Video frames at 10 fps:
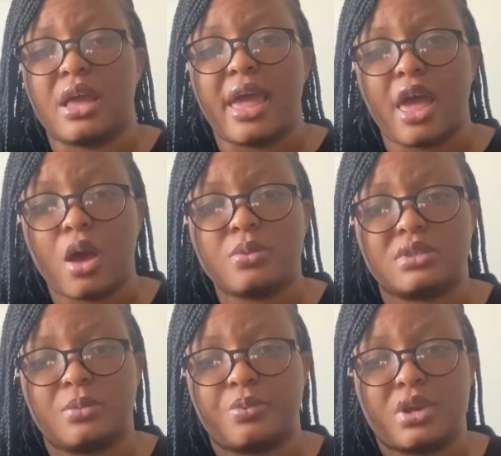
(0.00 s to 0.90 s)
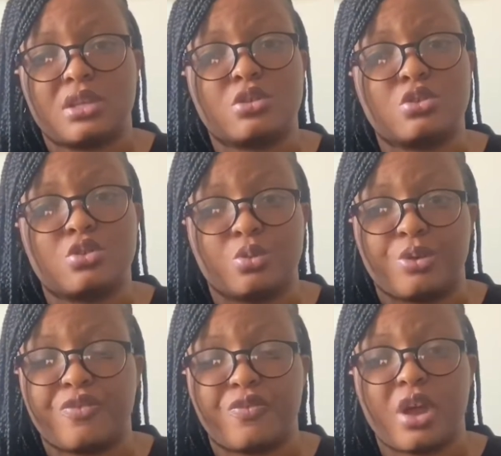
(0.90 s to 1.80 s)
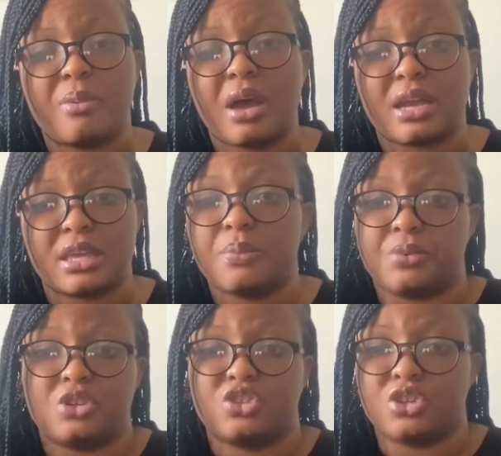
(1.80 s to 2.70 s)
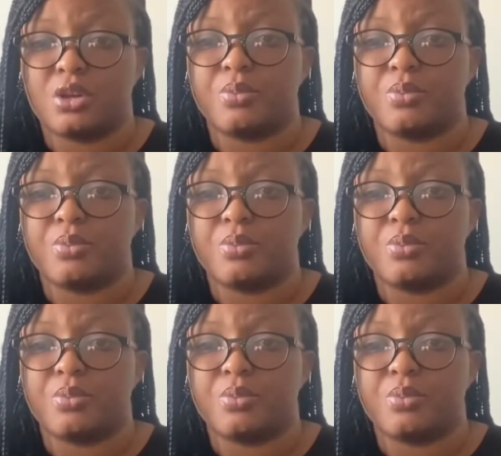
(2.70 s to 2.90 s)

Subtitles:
helps the breast to be firm and keep its shape.